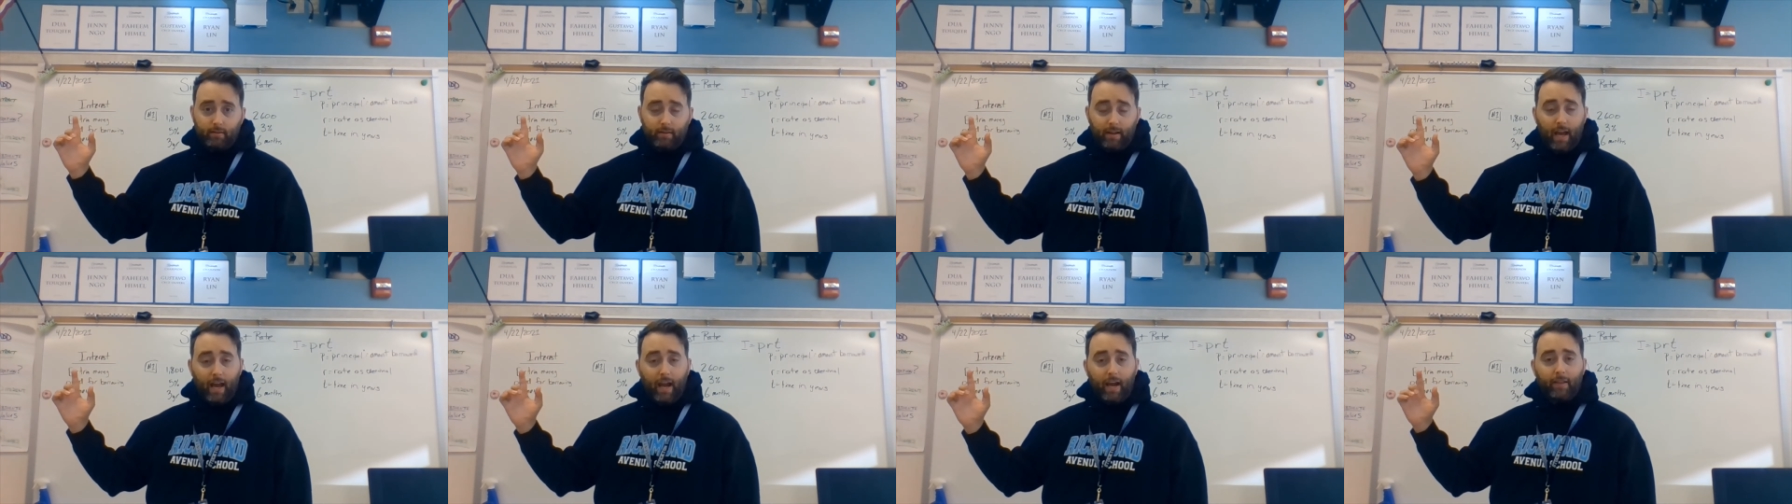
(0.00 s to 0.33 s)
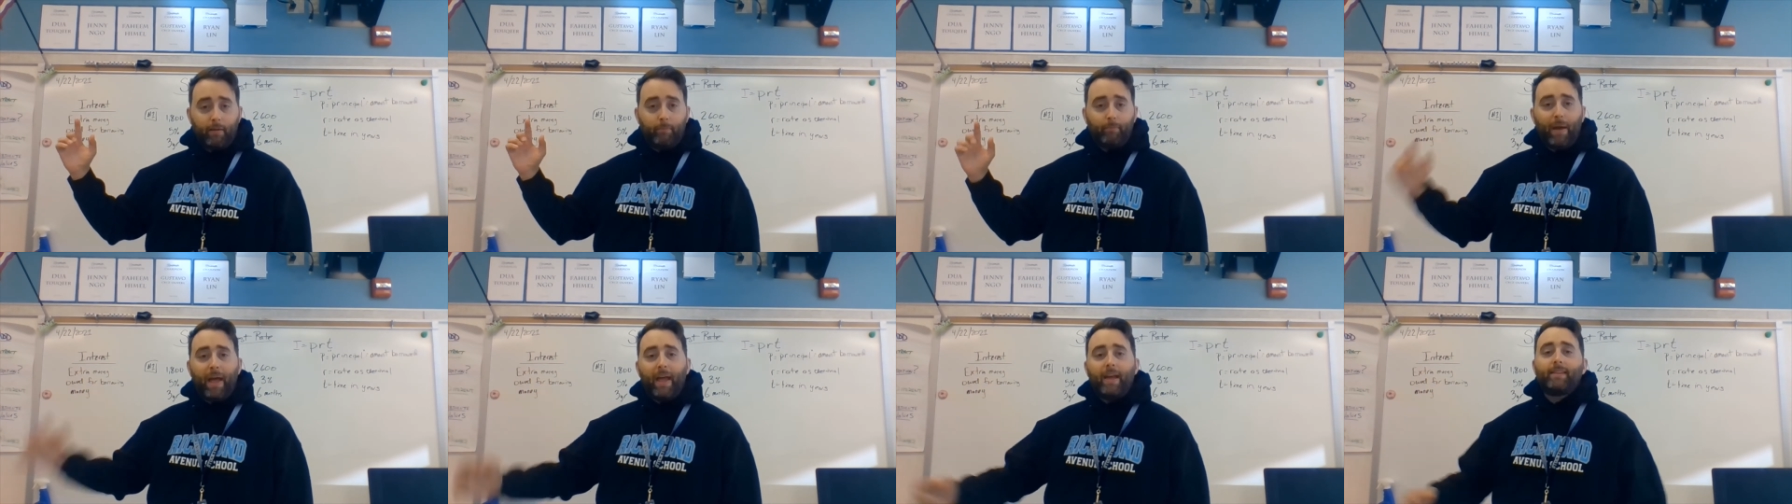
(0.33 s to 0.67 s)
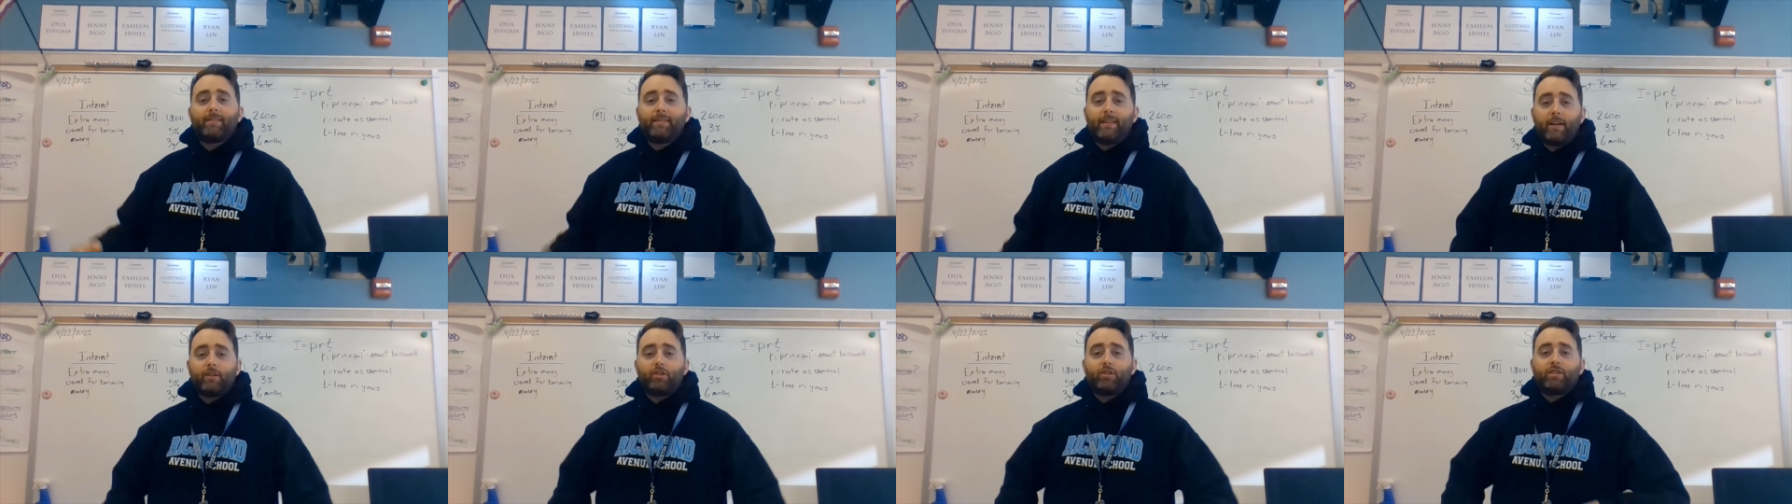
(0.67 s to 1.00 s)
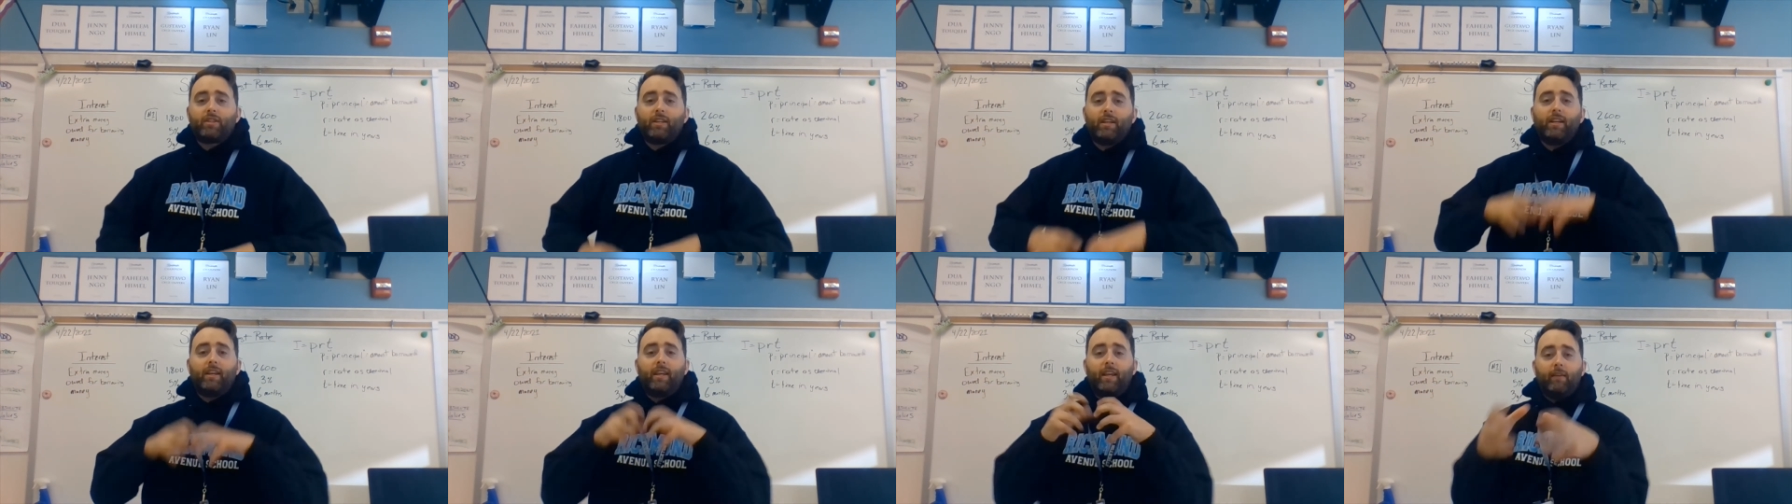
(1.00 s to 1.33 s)
Okay, the bank's not
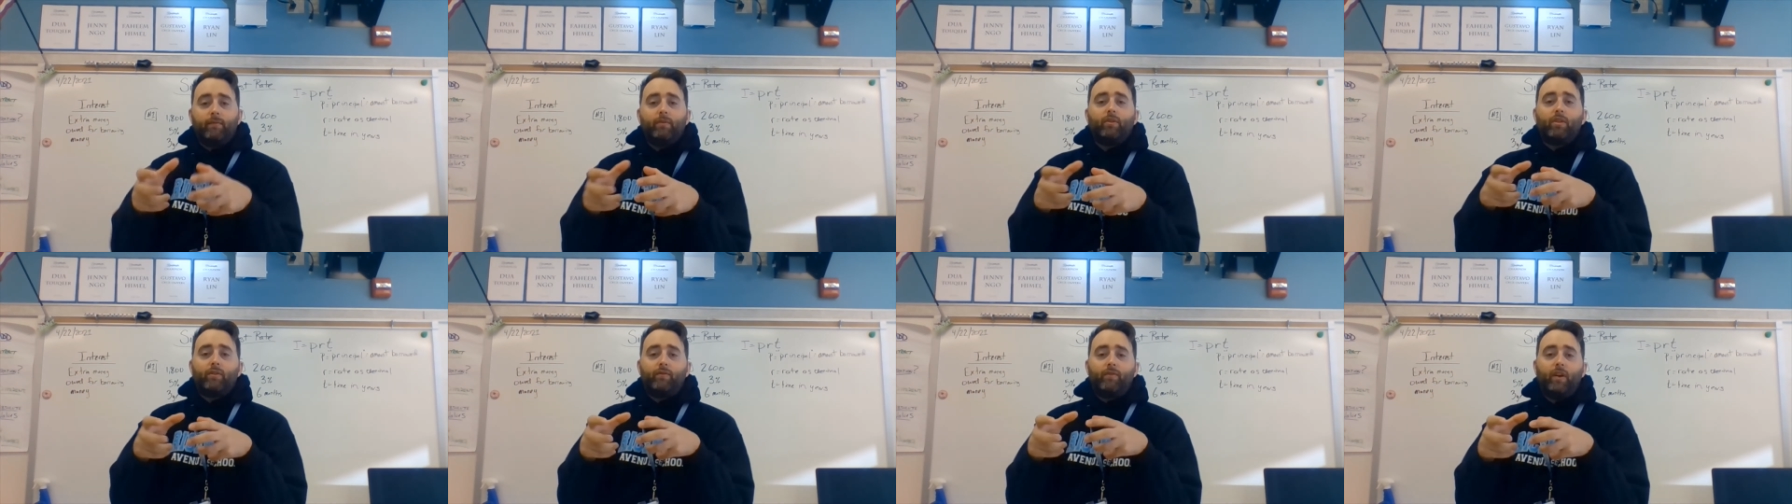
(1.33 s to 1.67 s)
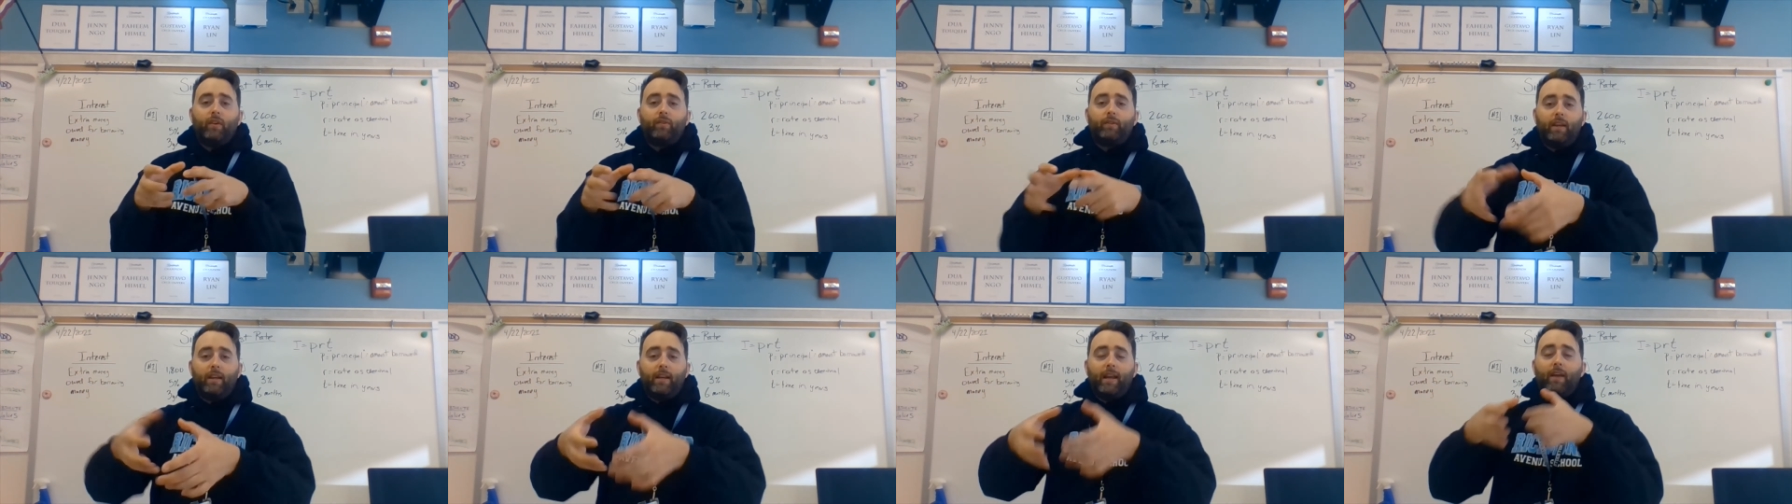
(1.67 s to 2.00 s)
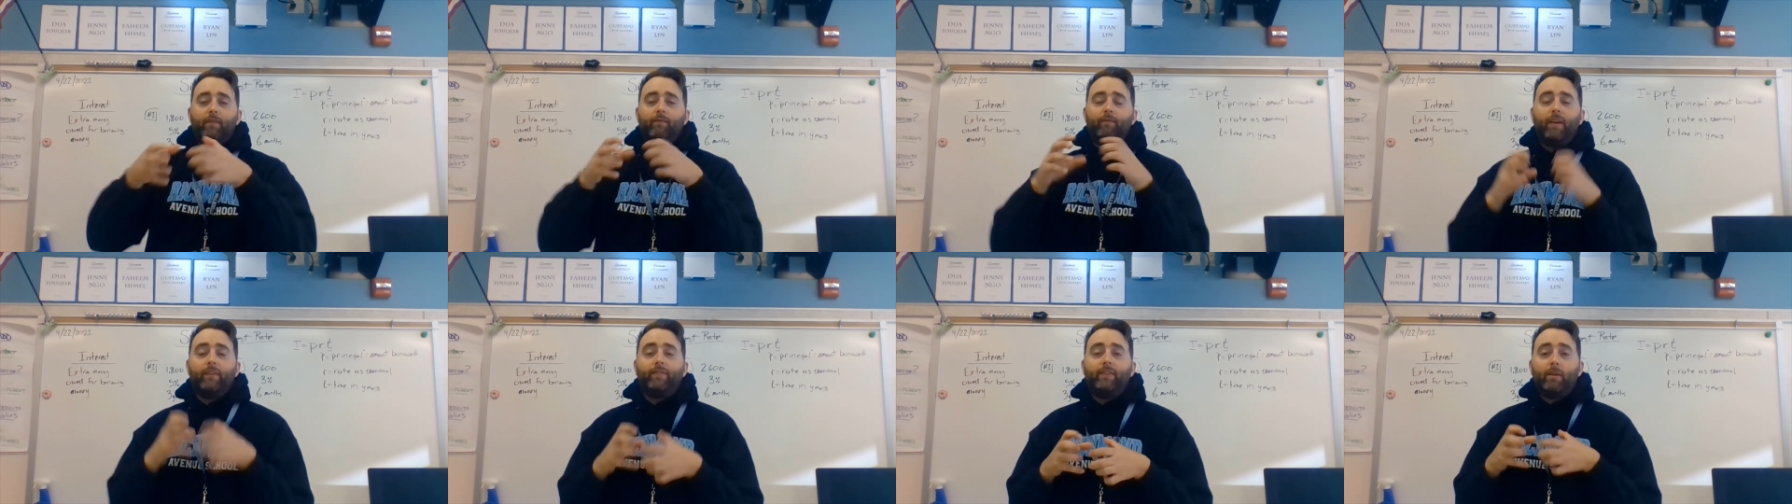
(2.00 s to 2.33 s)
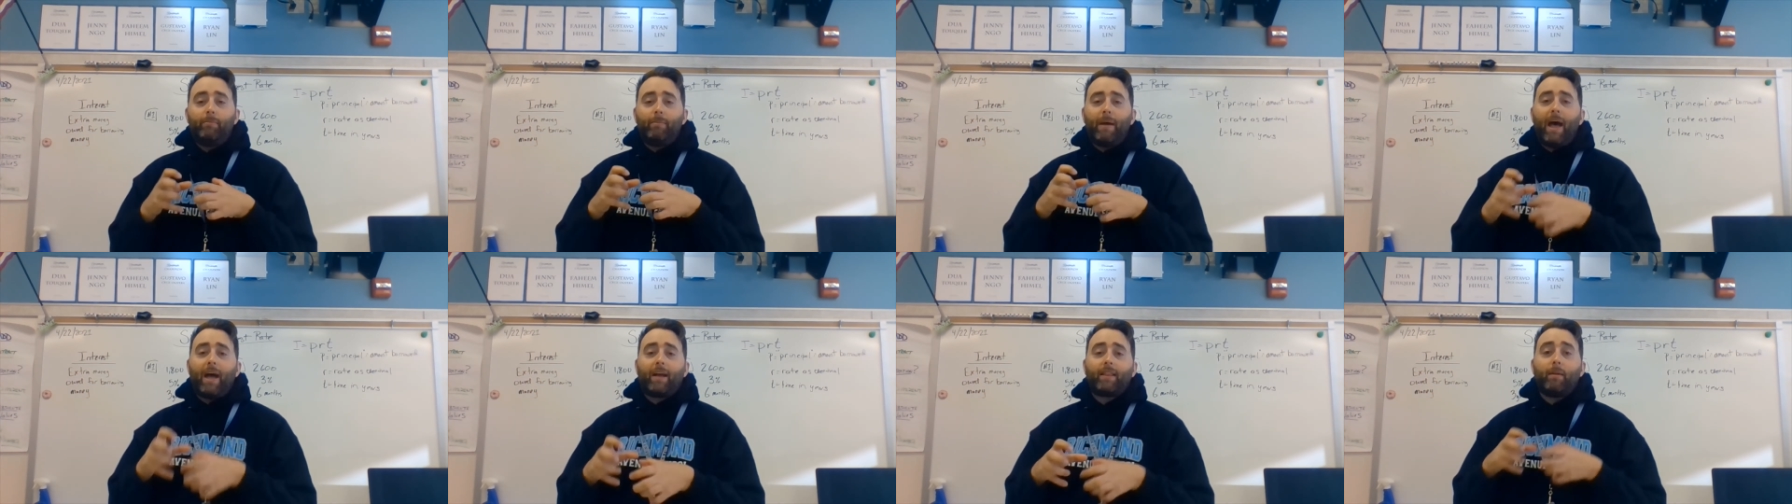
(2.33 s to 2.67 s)
just going to give you the 50 to get
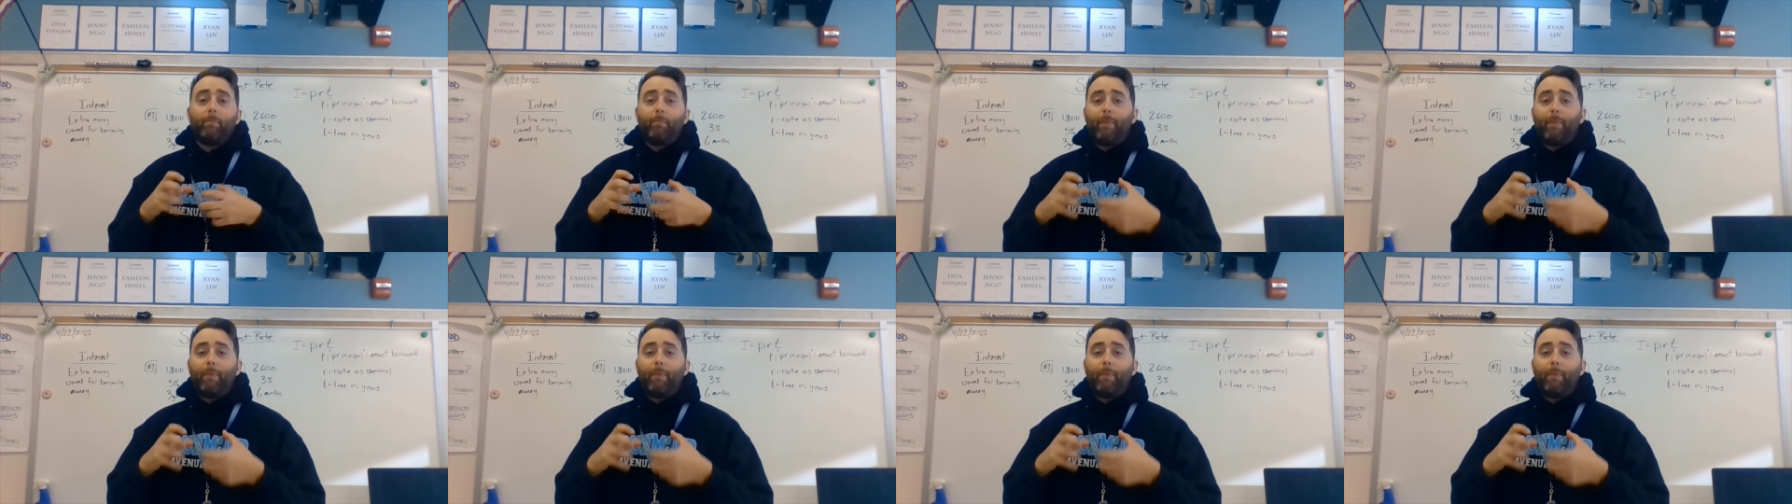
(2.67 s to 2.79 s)
50 back.